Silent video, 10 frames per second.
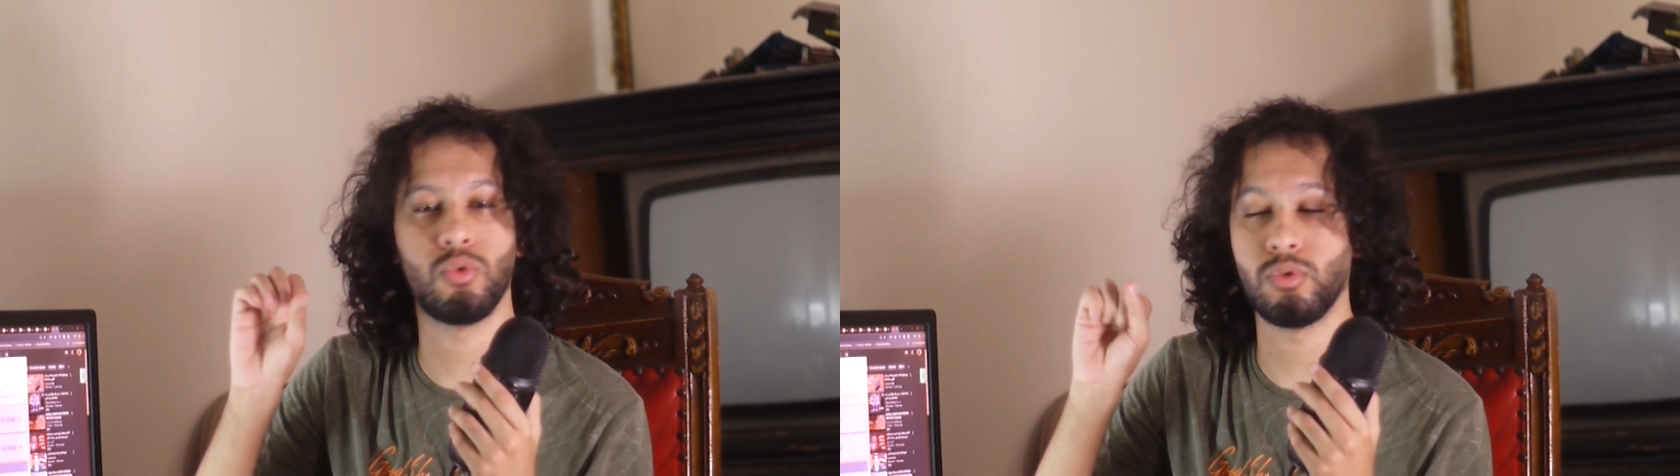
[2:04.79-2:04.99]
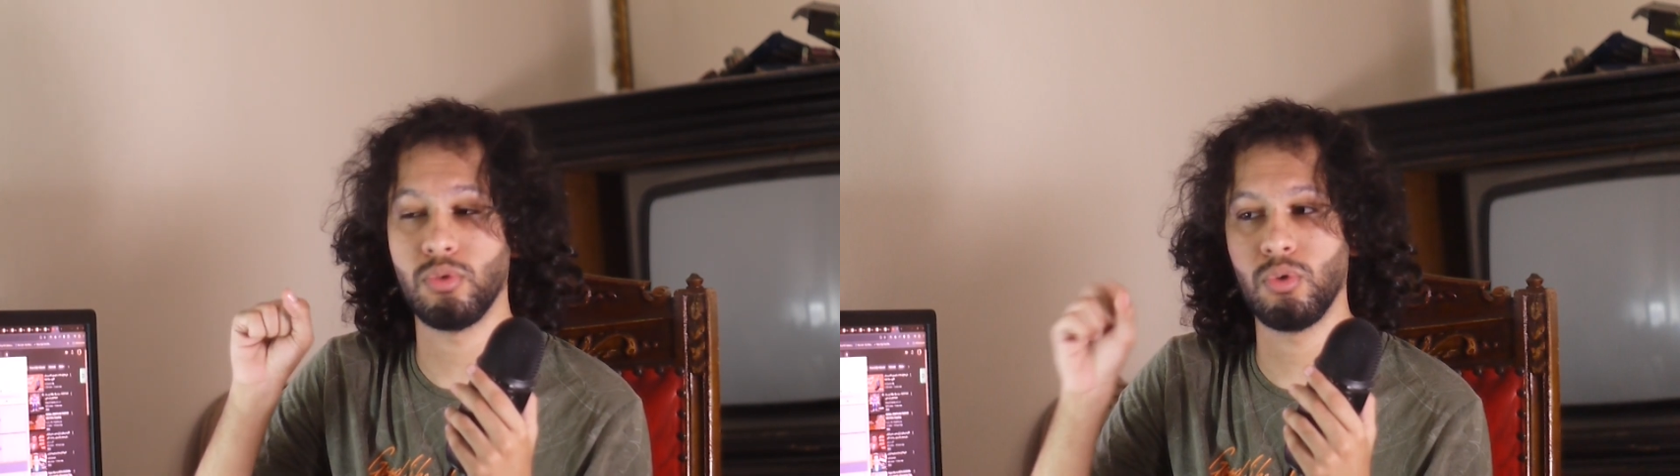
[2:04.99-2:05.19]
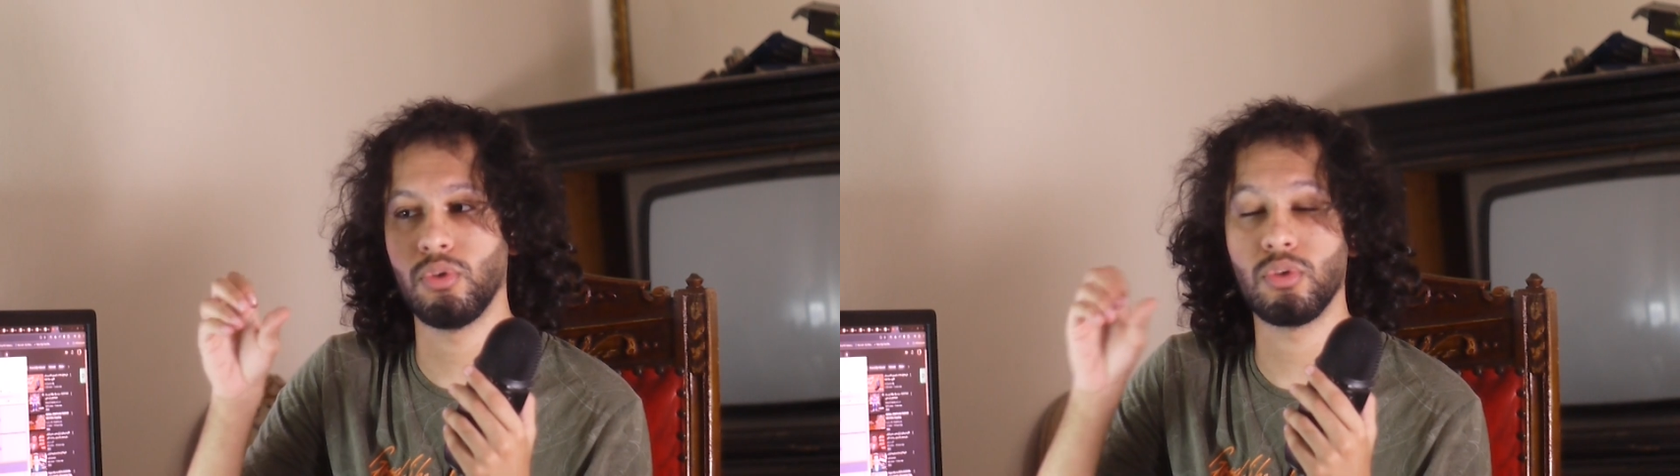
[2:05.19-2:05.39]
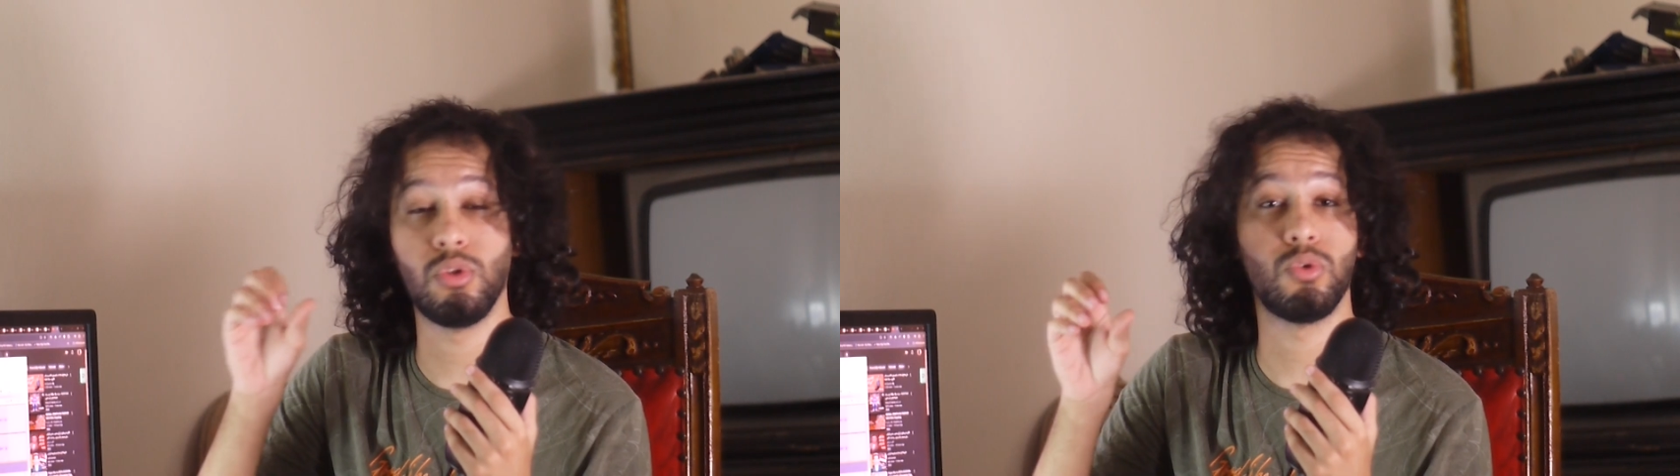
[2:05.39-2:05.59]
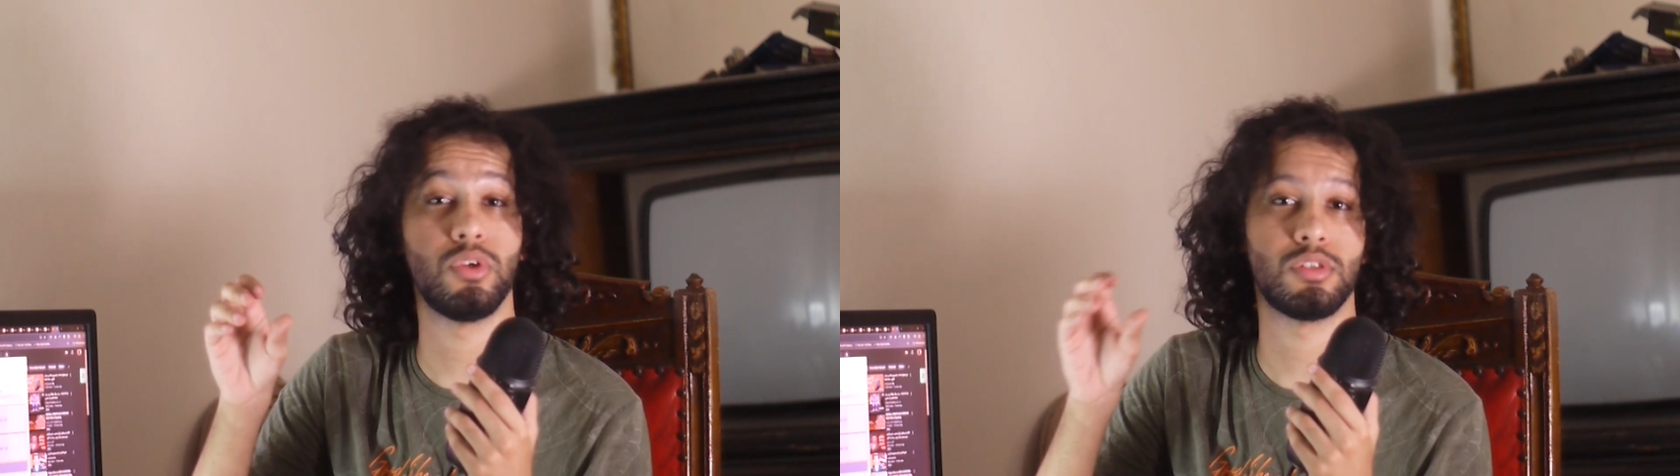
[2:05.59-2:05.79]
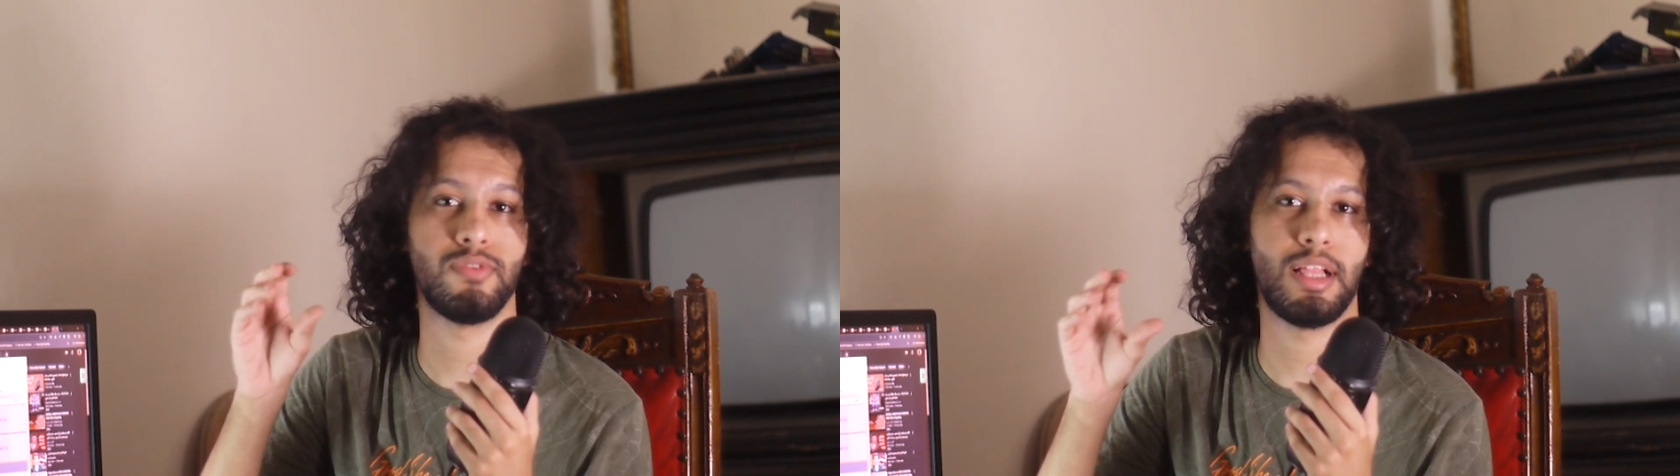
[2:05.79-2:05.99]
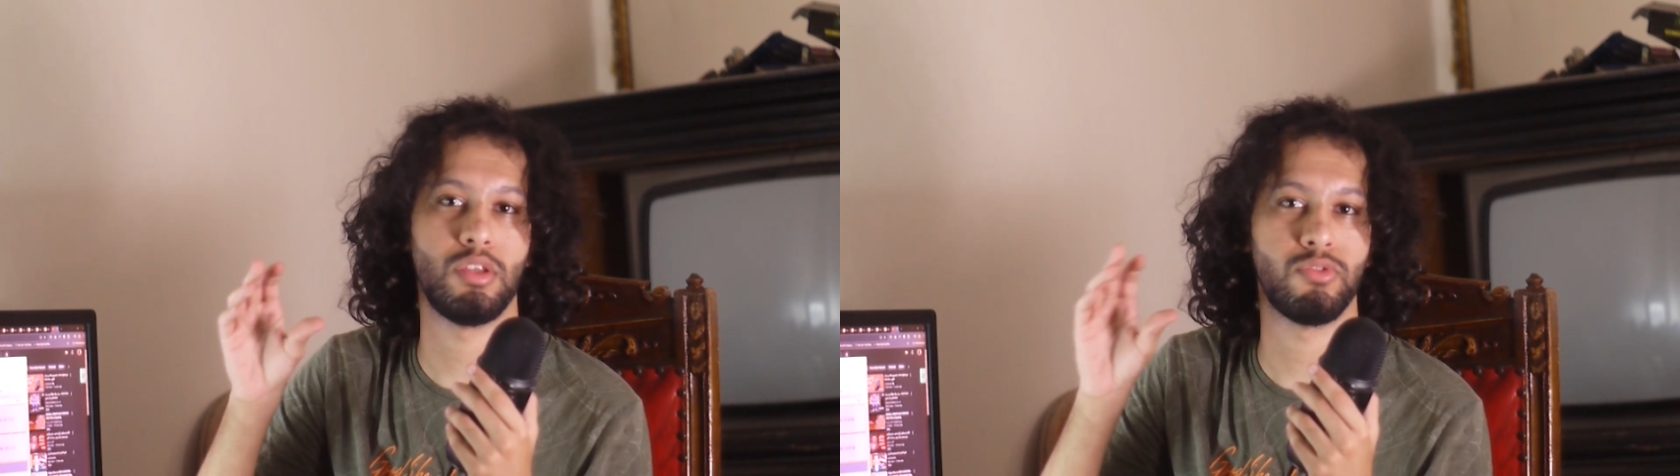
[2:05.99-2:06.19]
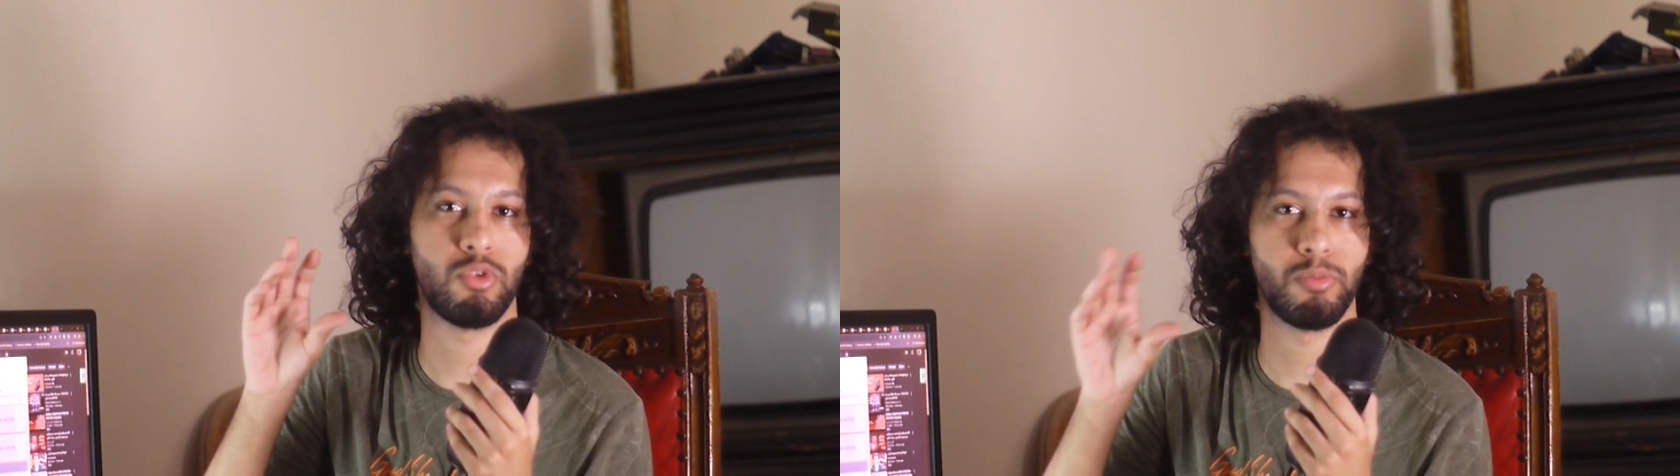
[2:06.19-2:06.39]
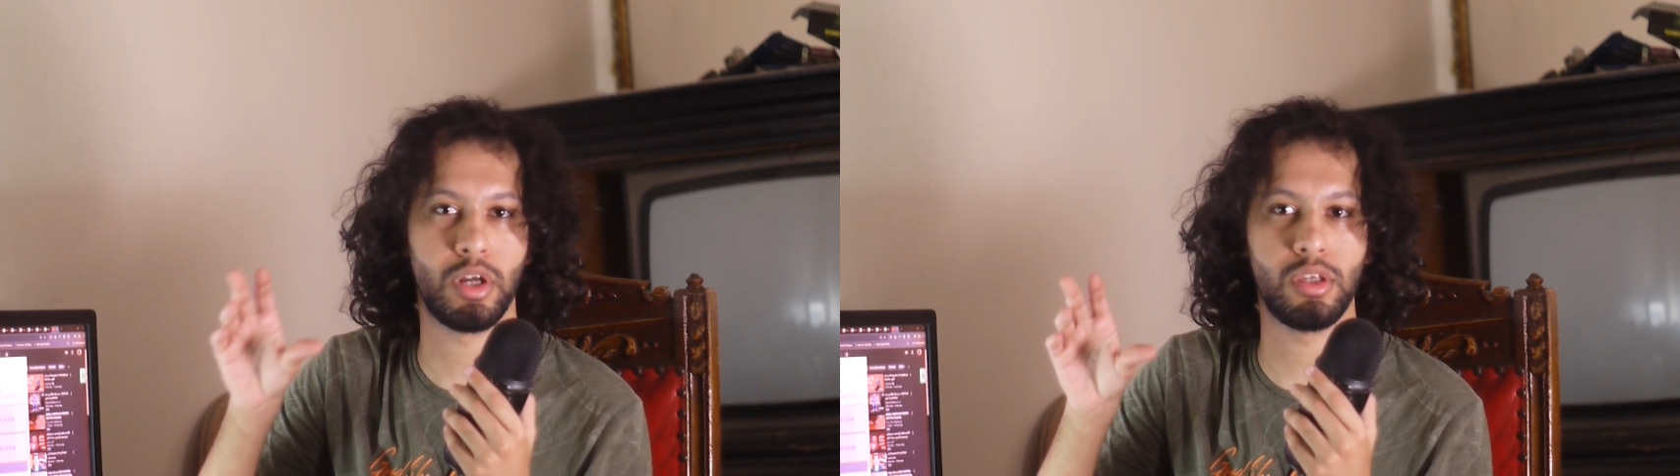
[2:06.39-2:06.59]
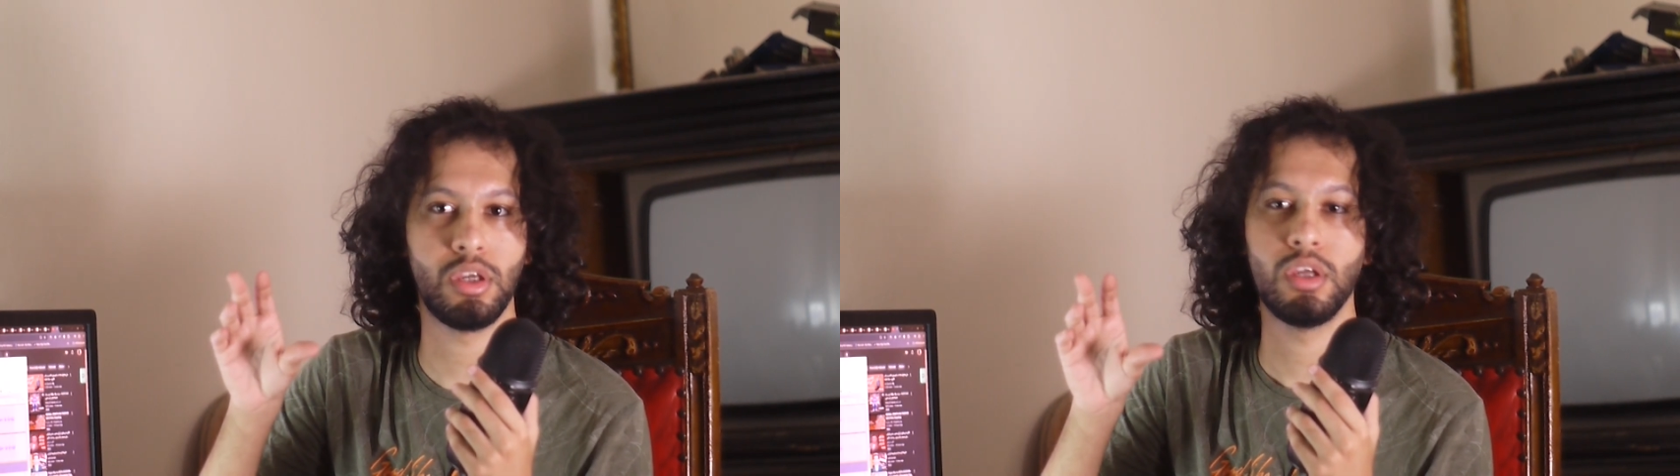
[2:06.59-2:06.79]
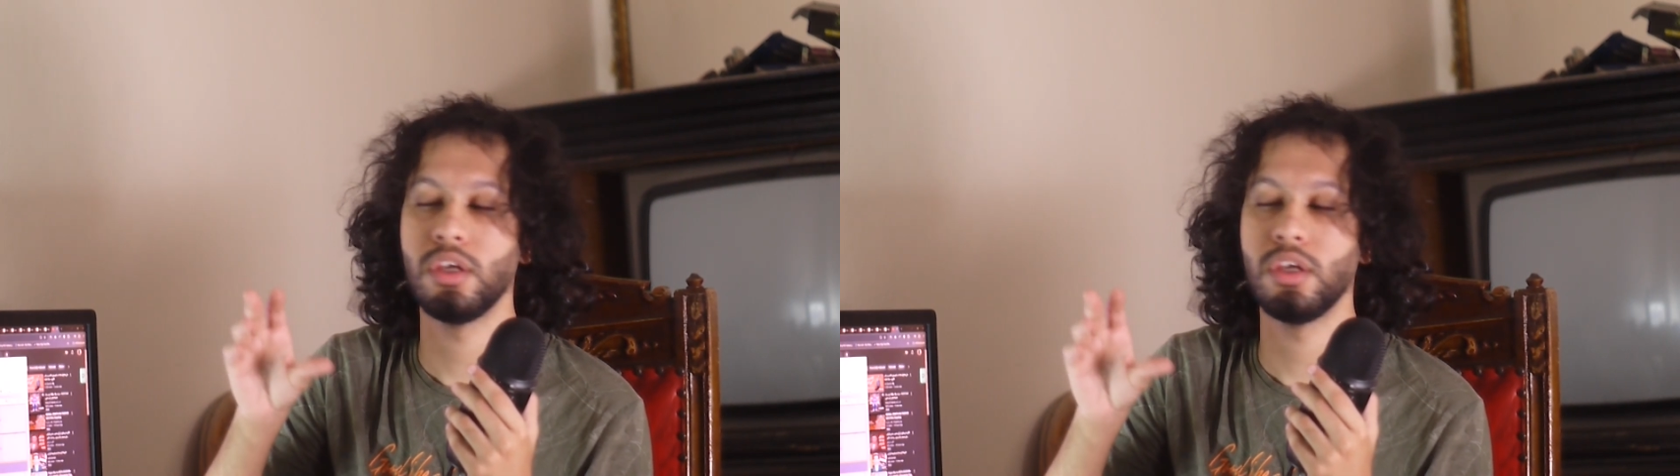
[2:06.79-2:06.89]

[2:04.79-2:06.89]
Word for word: or all the glorious value for money.